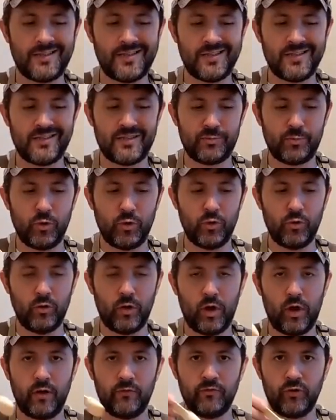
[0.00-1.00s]

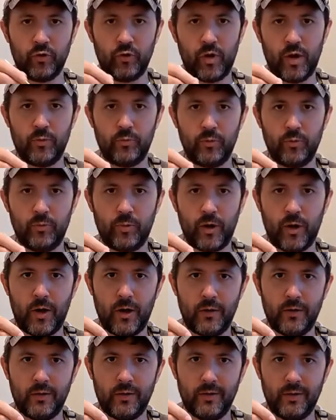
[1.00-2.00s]
teaspoon of the Grey
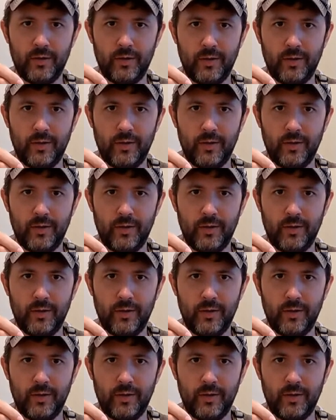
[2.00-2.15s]
Poupon.